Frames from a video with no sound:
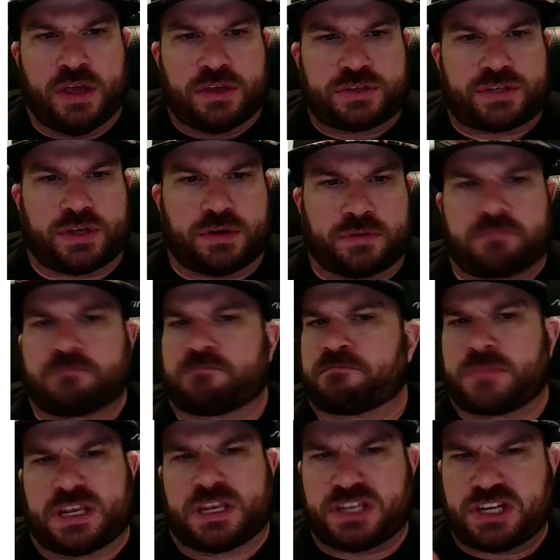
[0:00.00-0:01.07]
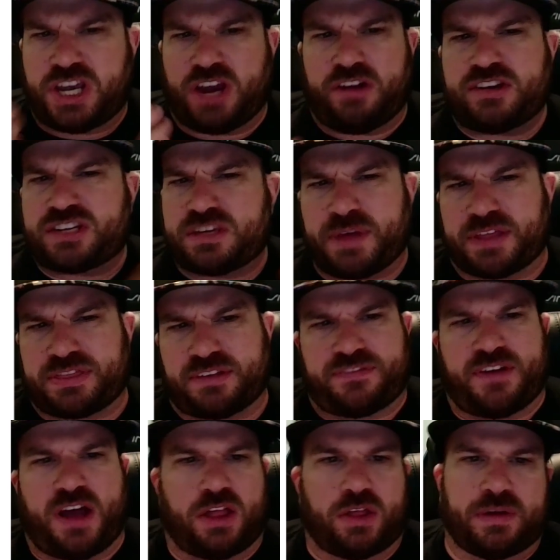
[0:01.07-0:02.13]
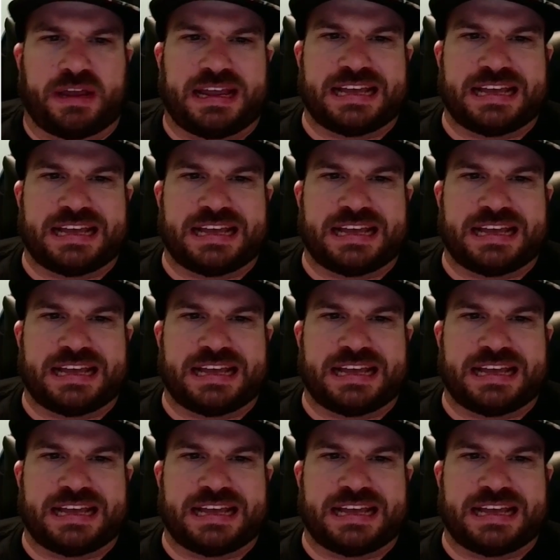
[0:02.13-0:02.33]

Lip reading: So he said, curious about the following.